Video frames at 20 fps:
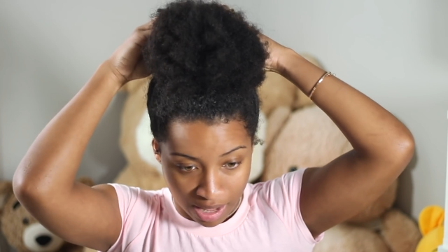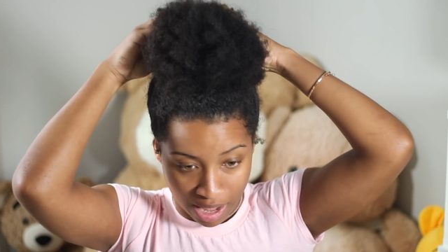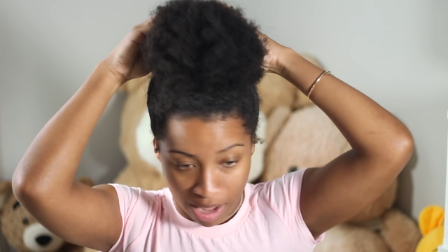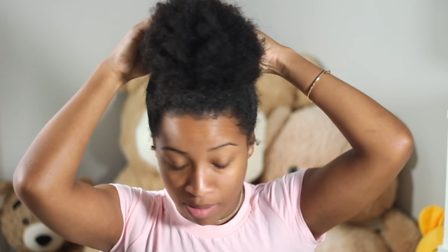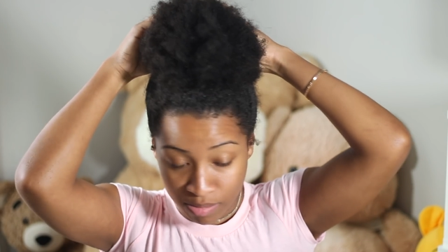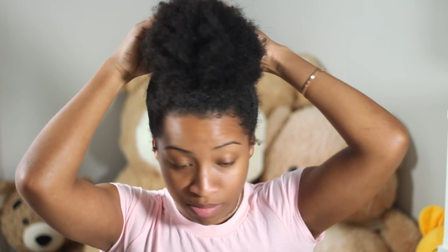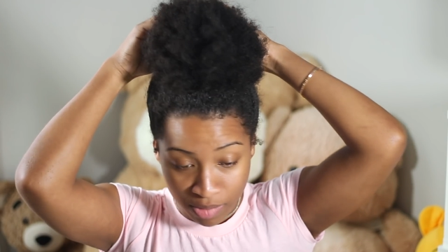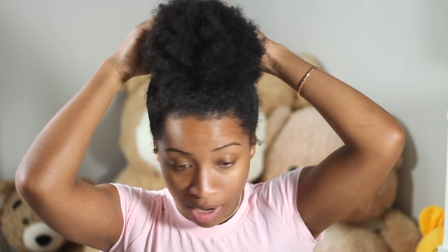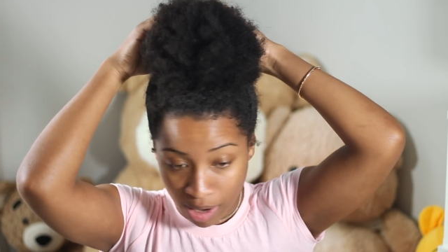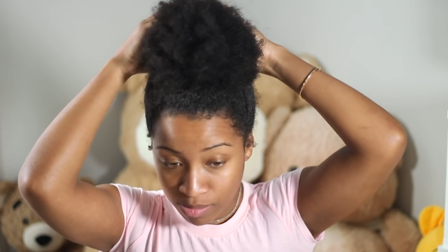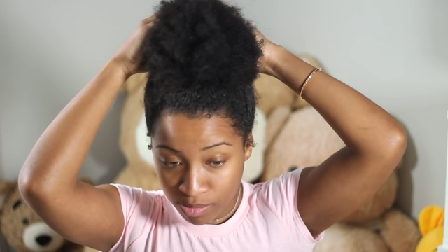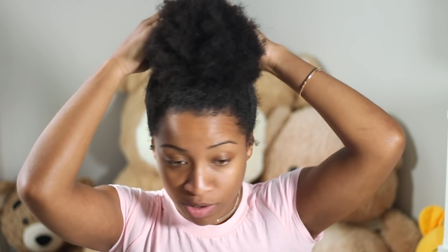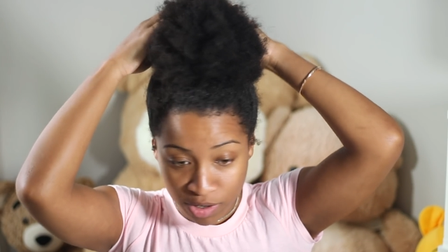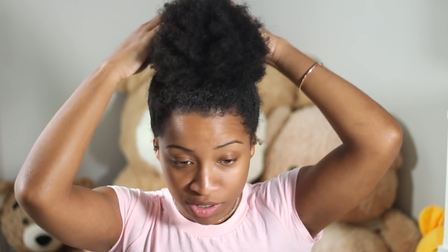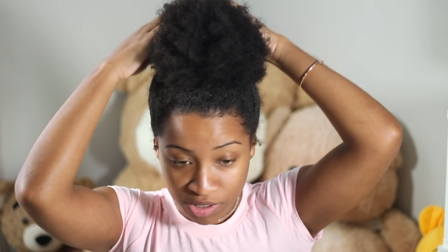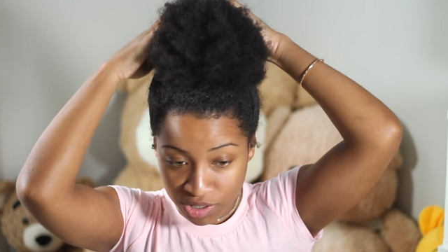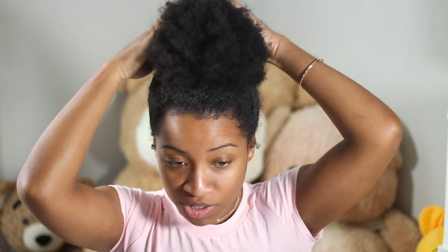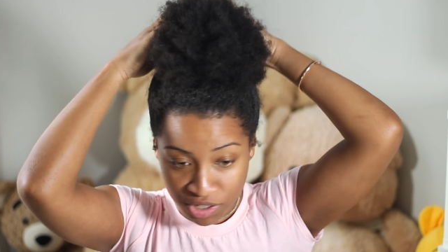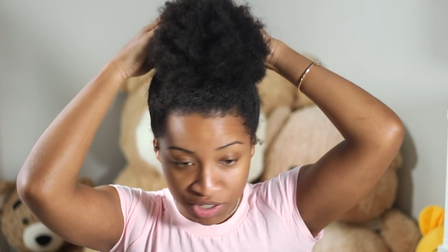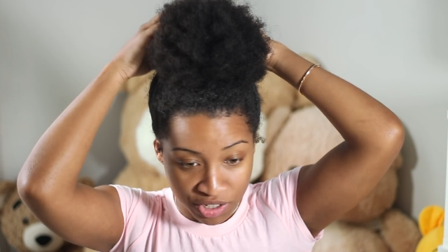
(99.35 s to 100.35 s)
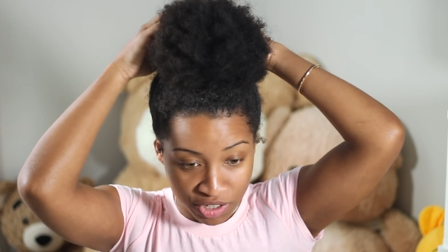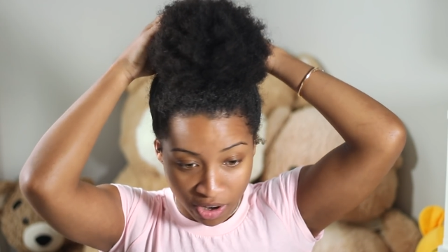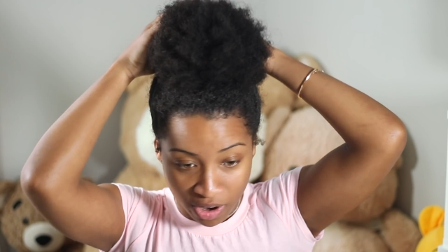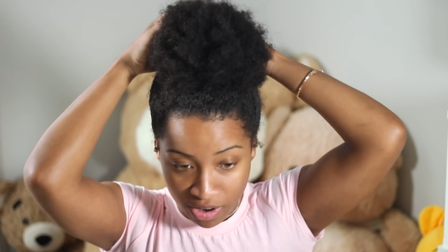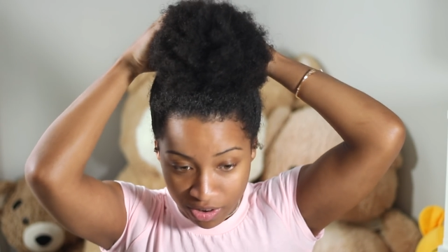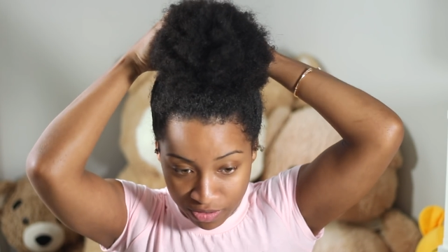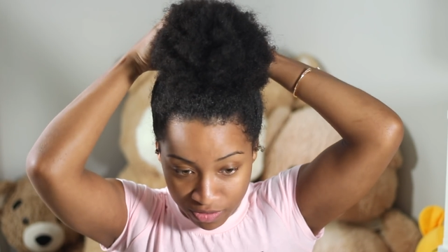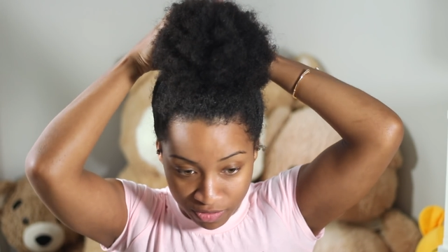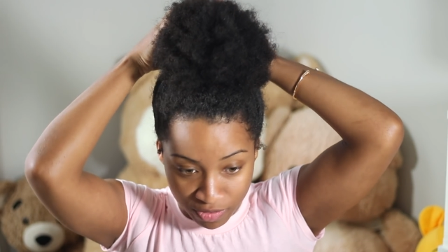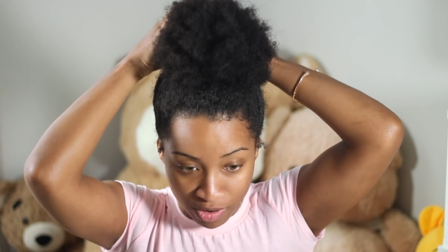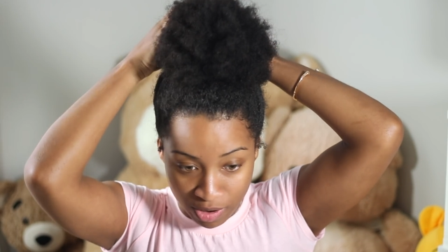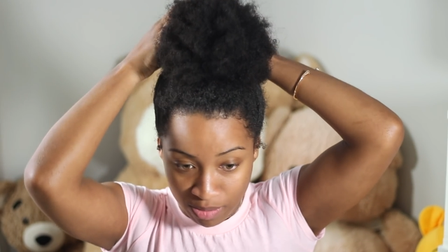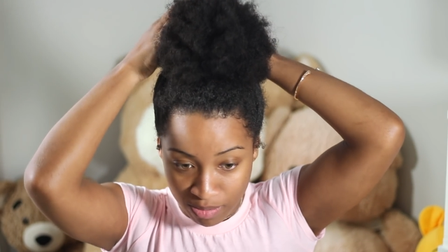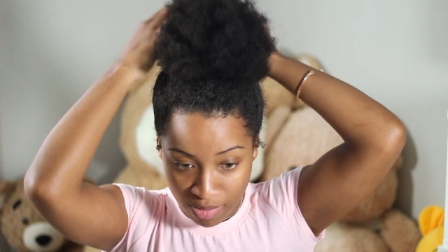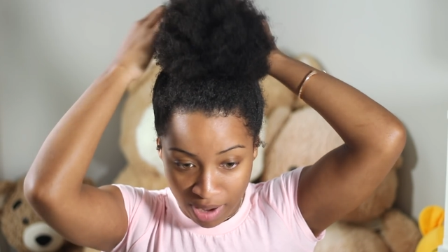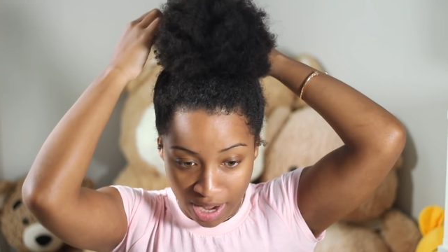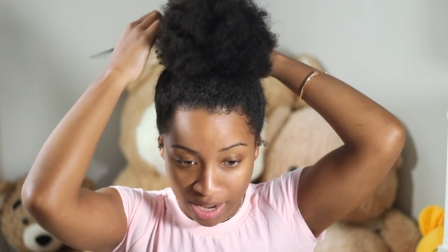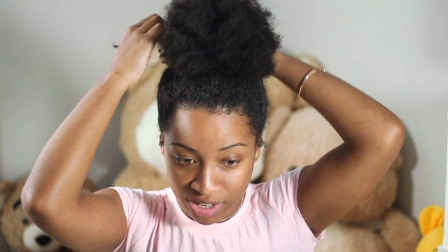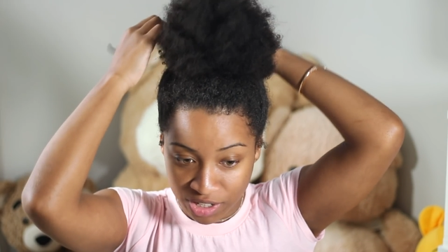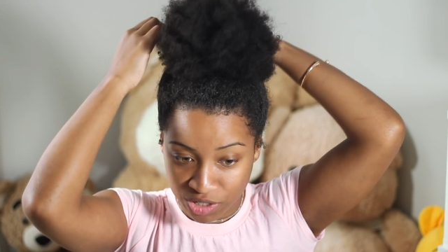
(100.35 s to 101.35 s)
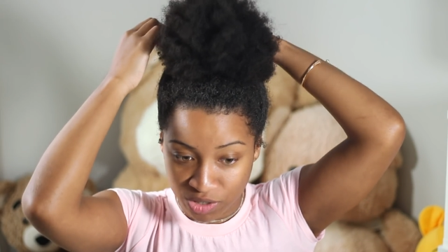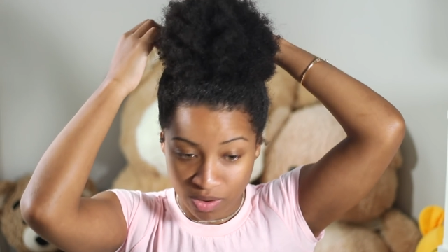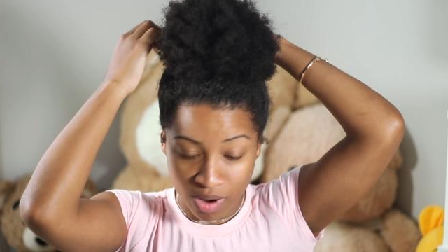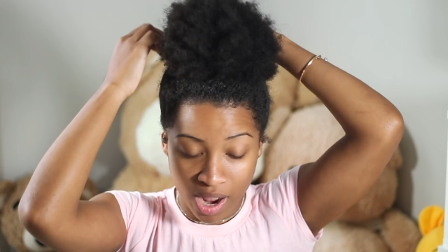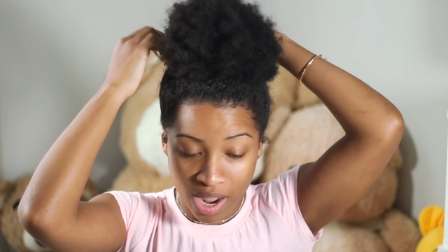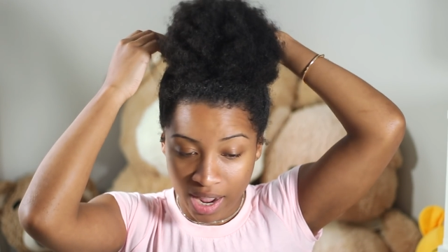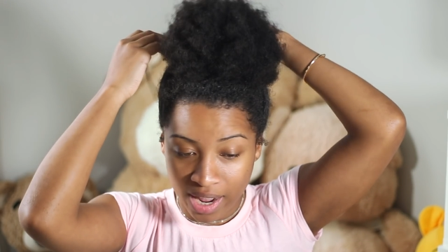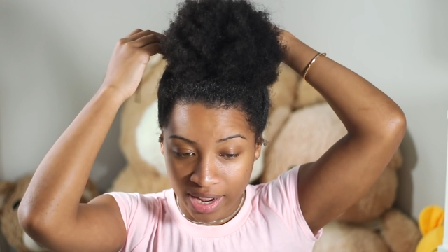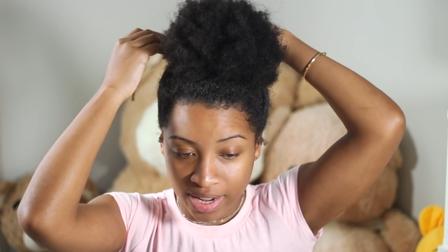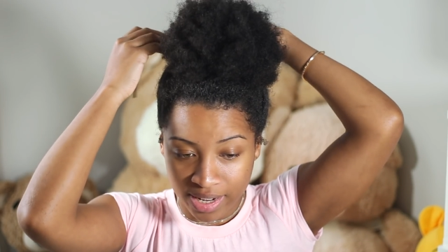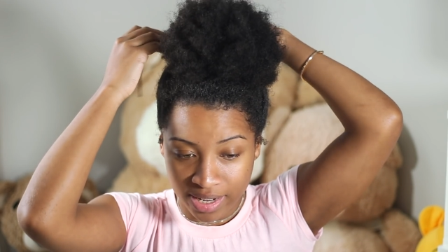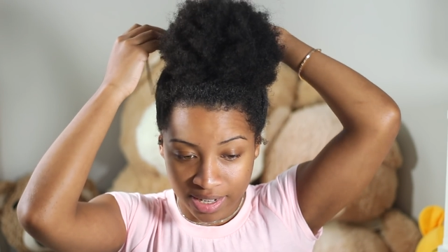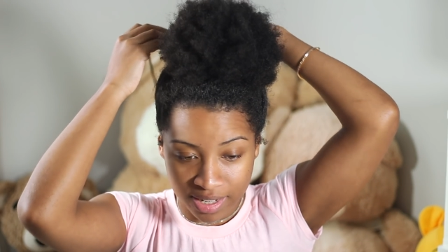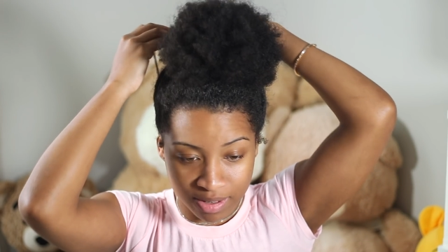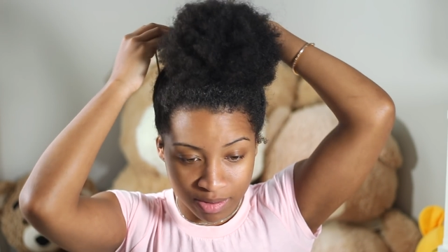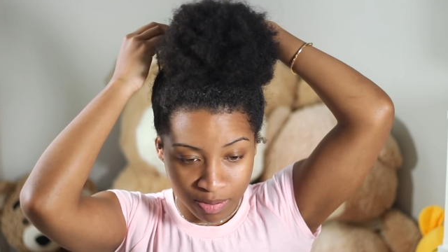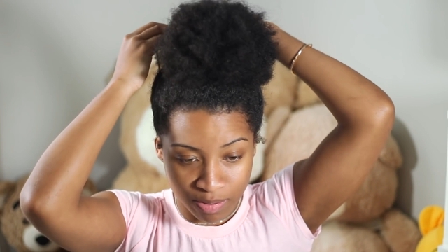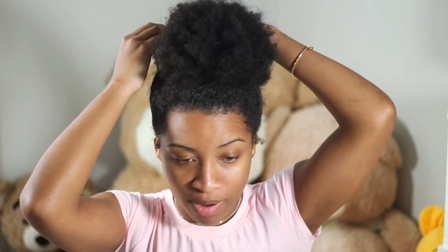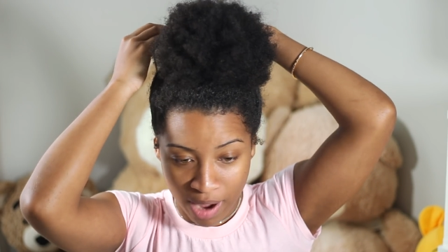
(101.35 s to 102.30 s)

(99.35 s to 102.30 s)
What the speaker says: I'm gonna just start from my dry